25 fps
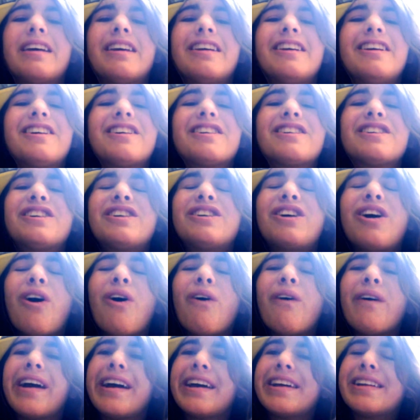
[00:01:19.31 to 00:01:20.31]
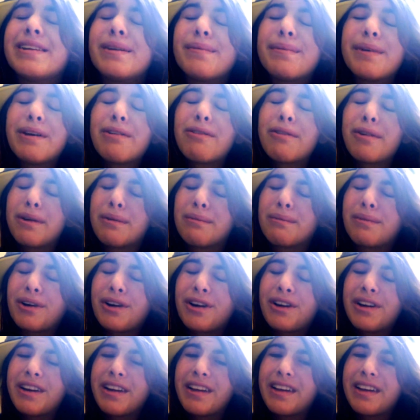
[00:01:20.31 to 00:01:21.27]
You're going to be remembered.